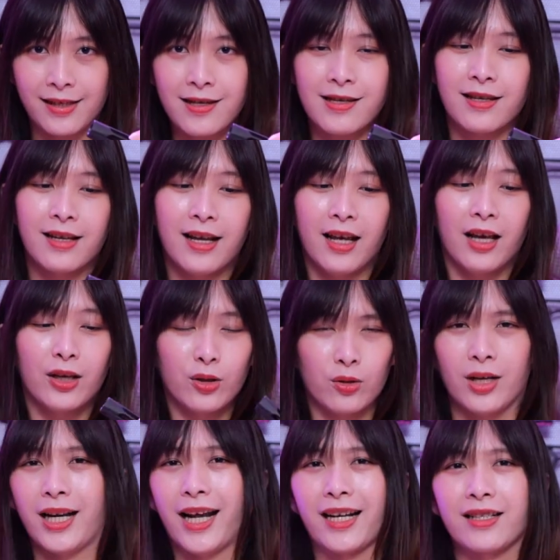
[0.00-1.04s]
this,
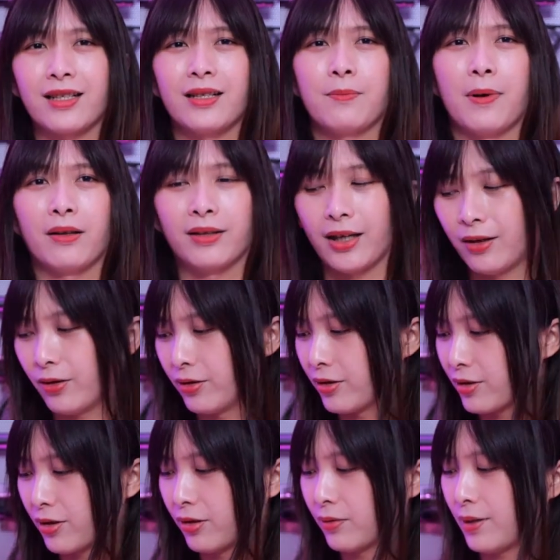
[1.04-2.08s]
you can actually mount that
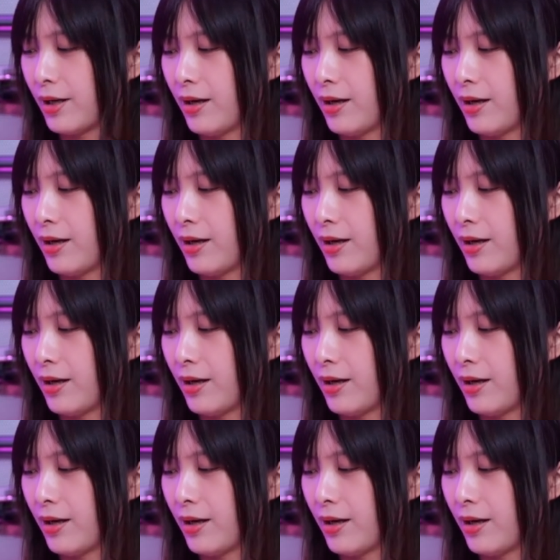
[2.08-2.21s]
on. So